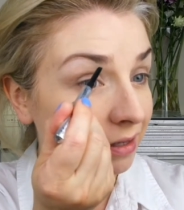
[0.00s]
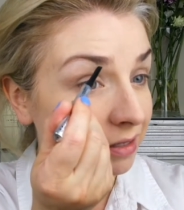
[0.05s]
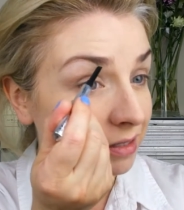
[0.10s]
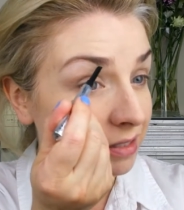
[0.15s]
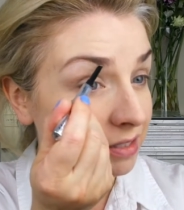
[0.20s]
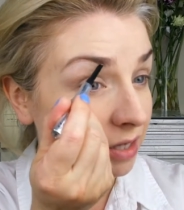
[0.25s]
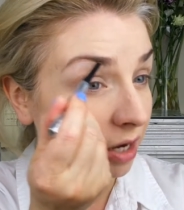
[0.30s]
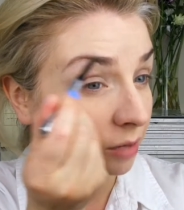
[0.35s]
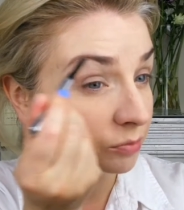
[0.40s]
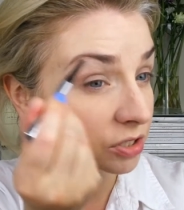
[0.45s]

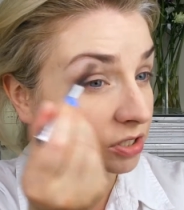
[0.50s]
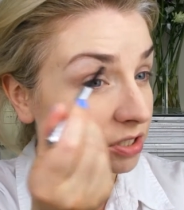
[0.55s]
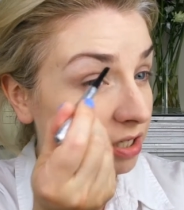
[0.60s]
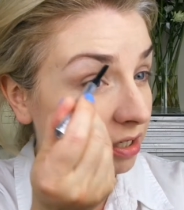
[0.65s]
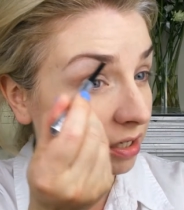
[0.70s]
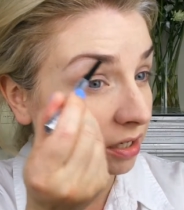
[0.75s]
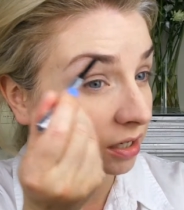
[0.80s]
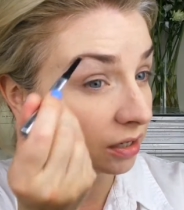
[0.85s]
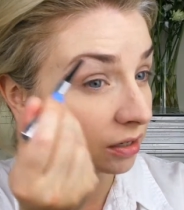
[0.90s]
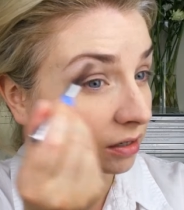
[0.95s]
So I'm just
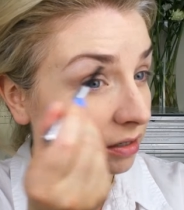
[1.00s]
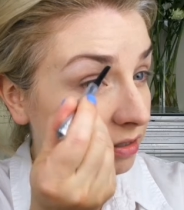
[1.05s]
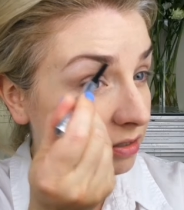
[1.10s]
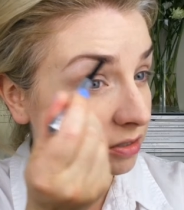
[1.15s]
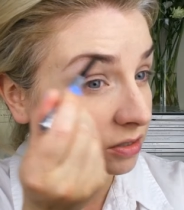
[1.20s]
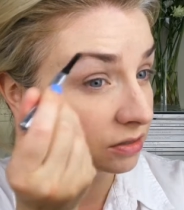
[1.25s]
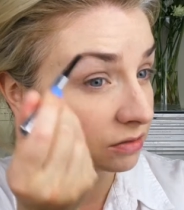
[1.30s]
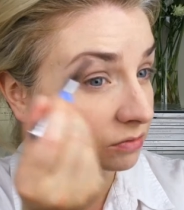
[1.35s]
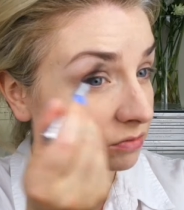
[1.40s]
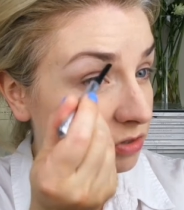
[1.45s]
going to
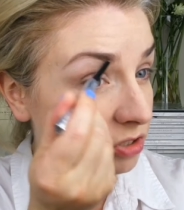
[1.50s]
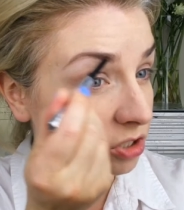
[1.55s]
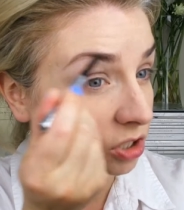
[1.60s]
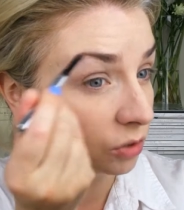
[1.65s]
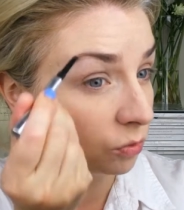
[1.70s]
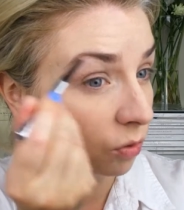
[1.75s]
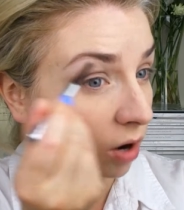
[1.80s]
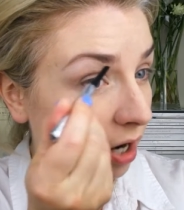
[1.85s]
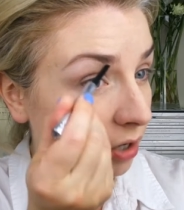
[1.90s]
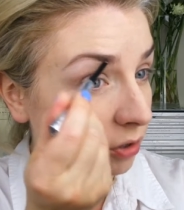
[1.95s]

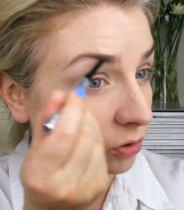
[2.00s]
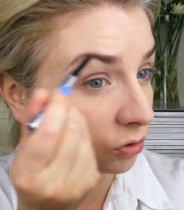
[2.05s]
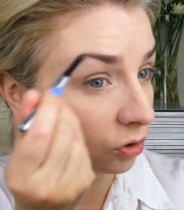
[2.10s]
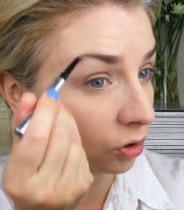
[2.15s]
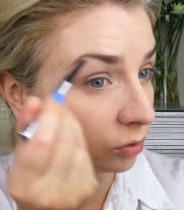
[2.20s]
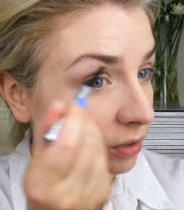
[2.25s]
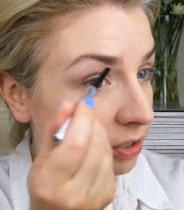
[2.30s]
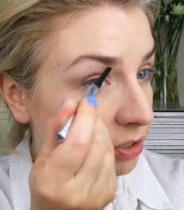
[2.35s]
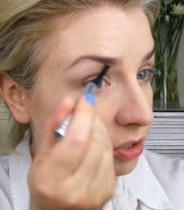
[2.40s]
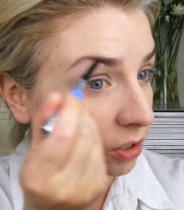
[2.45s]
do what I
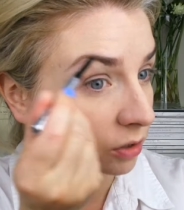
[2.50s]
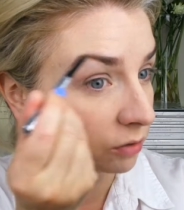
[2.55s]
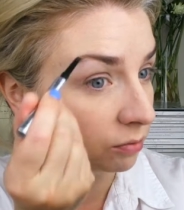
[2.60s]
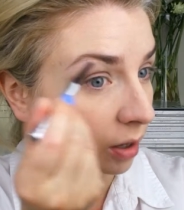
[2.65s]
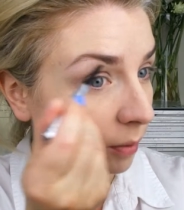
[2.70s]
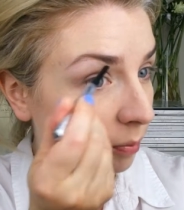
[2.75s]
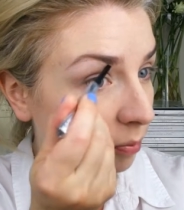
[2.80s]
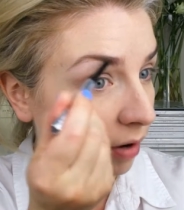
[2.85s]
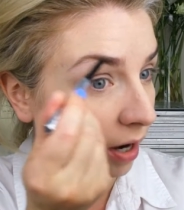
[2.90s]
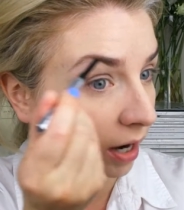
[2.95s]
normally do with
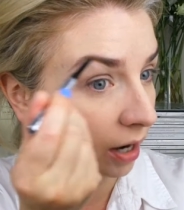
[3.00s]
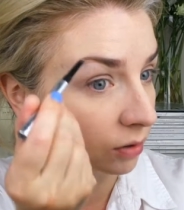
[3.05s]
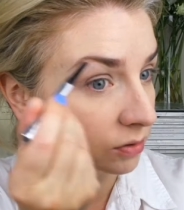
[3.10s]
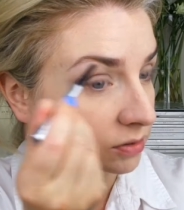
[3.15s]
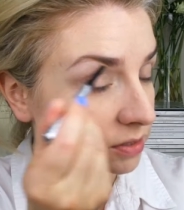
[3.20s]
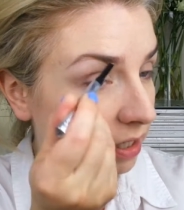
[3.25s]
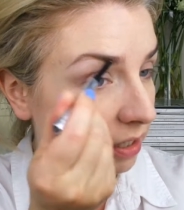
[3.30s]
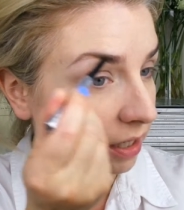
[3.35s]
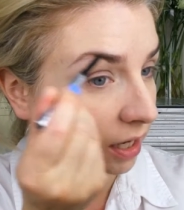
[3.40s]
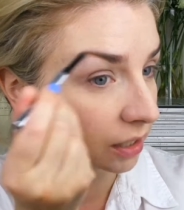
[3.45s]
my
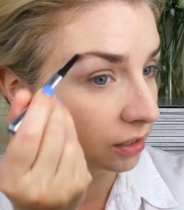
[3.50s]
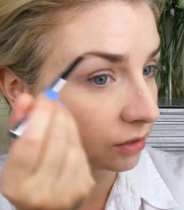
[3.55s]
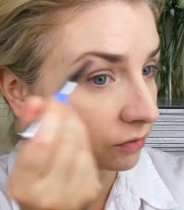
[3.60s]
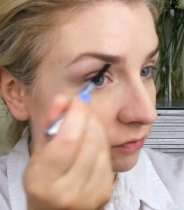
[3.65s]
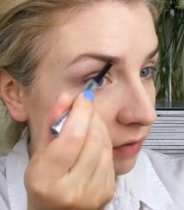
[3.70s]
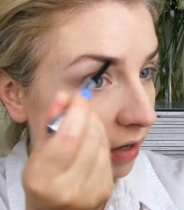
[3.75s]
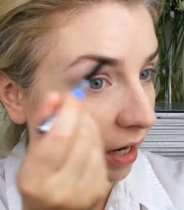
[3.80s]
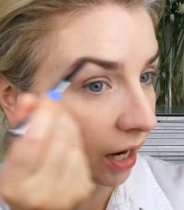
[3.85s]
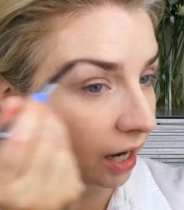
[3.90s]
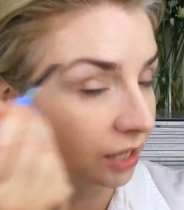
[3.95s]
brows.
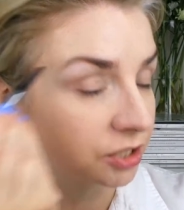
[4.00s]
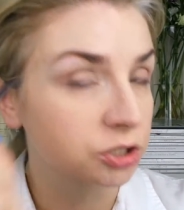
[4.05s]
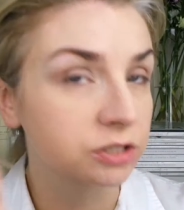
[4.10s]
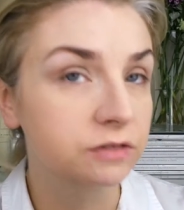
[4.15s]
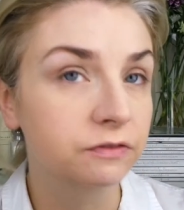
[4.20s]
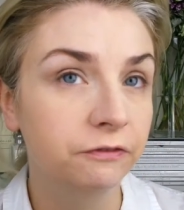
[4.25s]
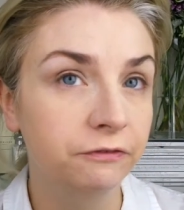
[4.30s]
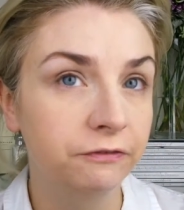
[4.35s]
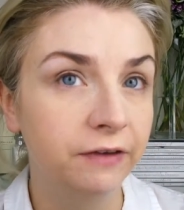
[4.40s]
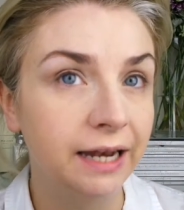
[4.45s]
I
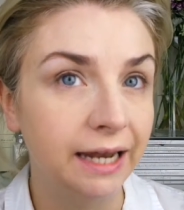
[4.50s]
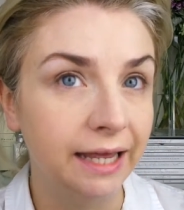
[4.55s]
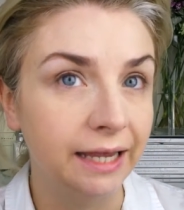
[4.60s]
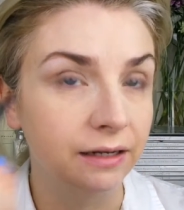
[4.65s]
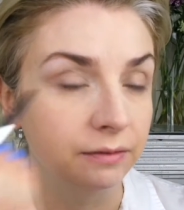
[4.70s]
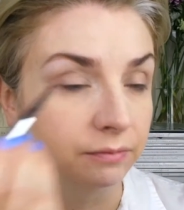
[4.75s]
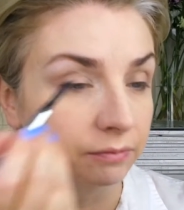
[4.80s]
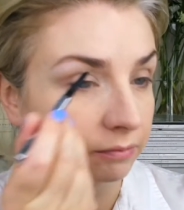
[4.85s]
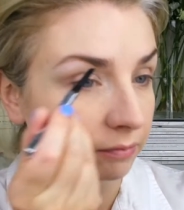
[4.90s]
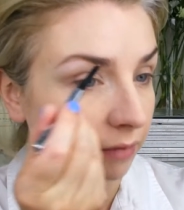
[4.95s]
just fill
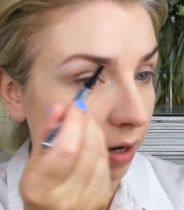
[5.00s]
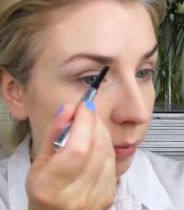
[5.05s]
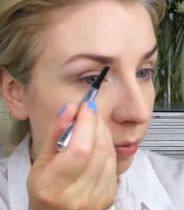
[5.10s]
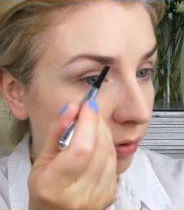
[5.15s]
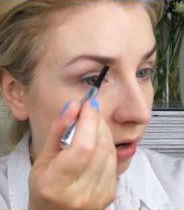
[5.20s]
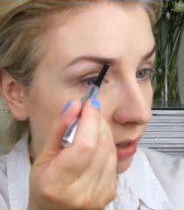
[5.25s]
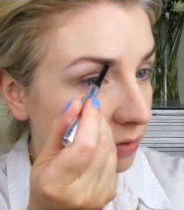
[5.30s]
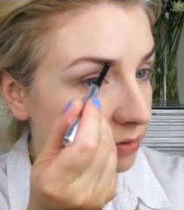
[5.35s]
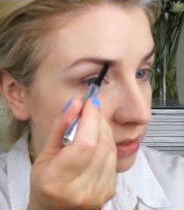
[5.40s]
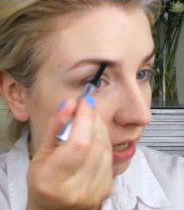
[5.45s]
in my
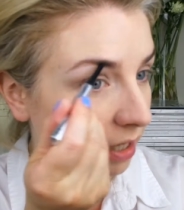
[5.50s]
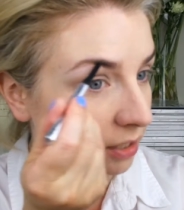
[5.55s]
brows.